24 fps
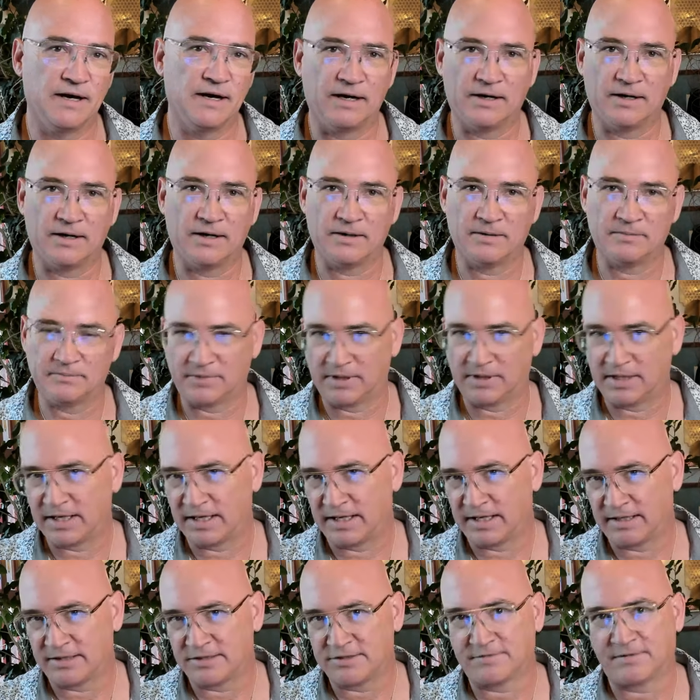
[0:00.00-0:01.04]
um,
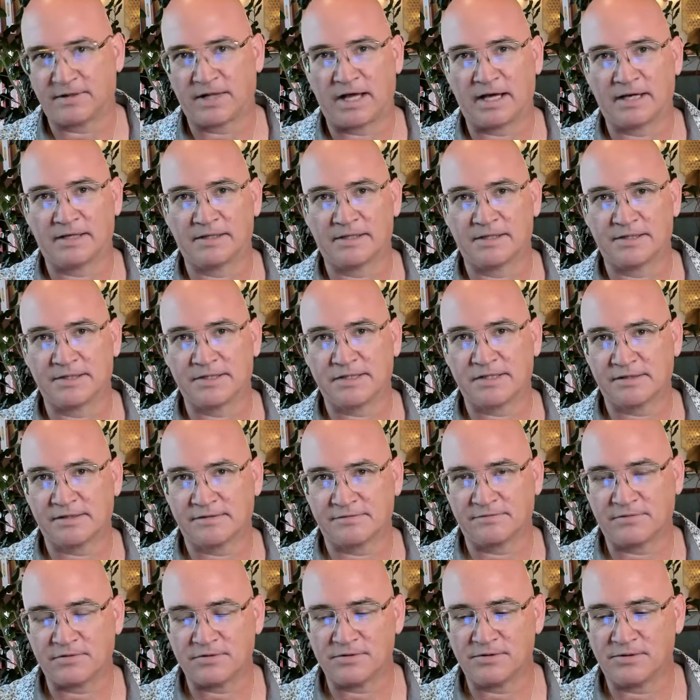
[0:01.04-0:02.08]
gauge flatness
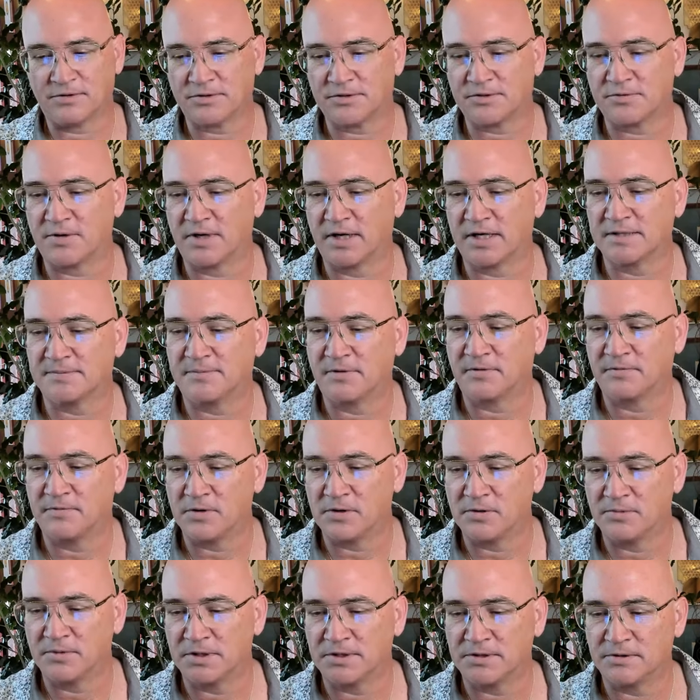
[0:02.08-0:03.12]
for those rings
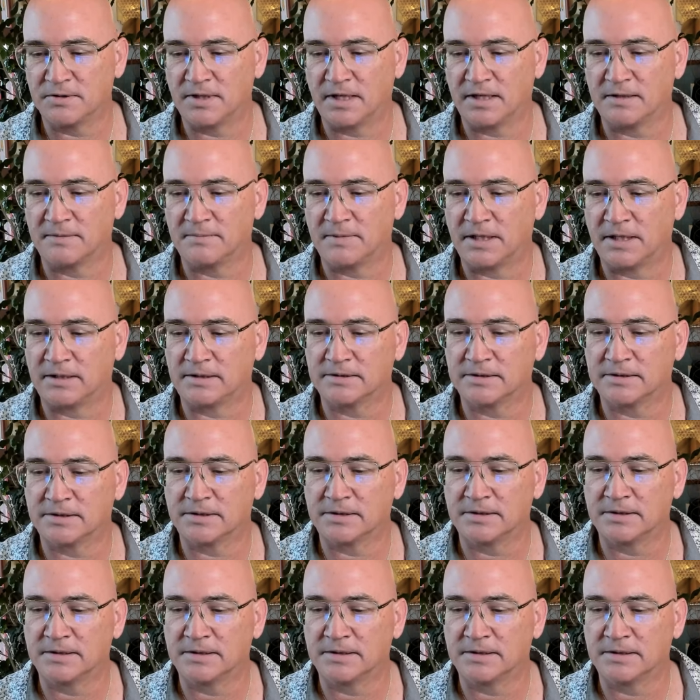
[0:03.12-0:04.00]
before we do let them out.